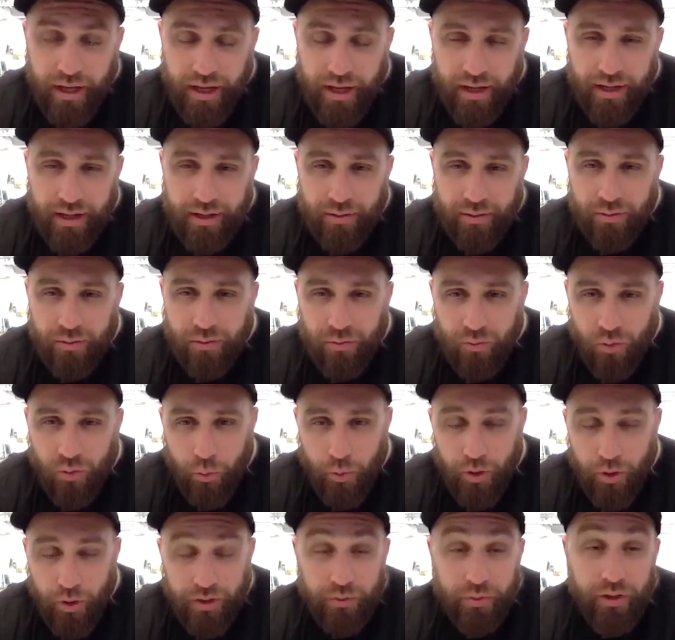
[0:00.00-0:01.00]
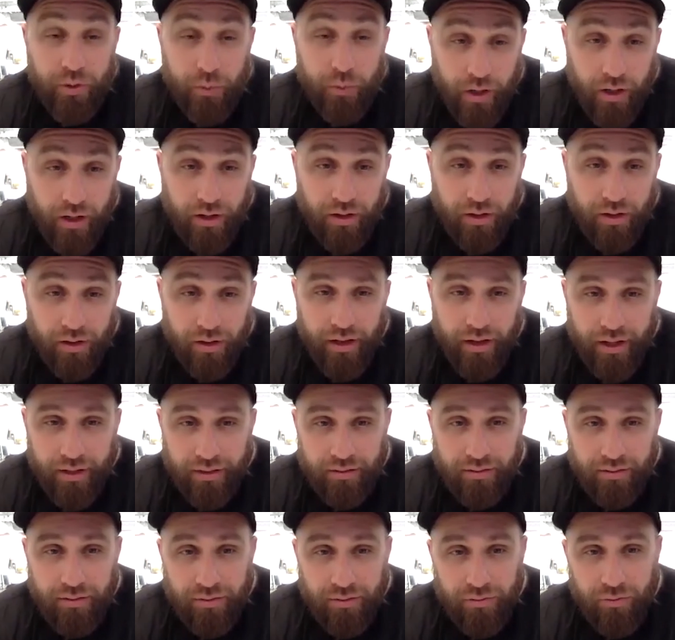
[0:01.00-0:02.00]
and what works really well
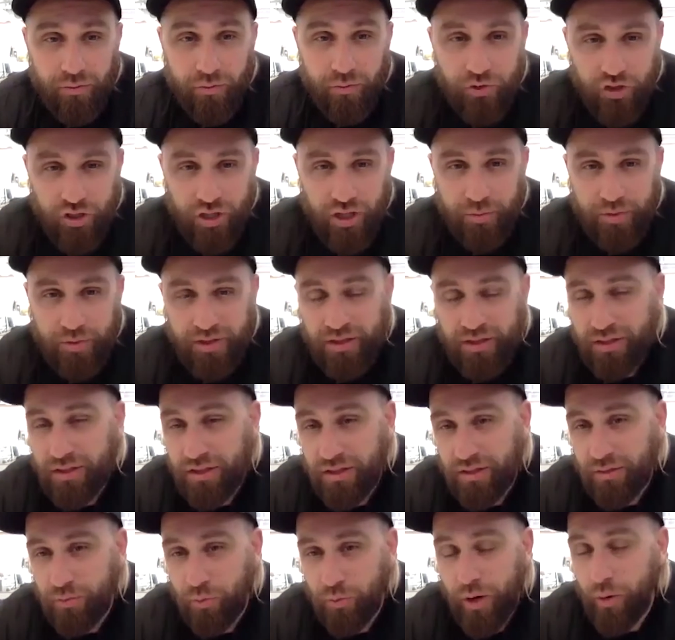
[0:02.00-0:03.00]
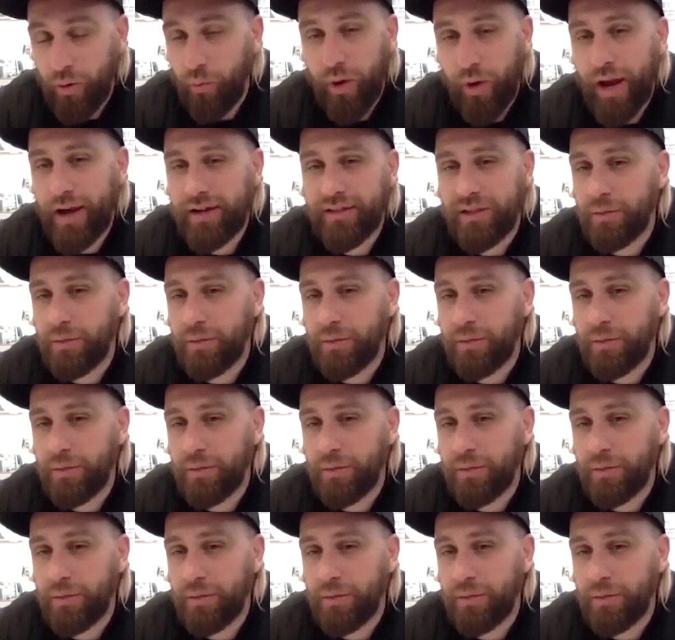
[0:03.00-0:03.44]
and which kind of businesses, where's the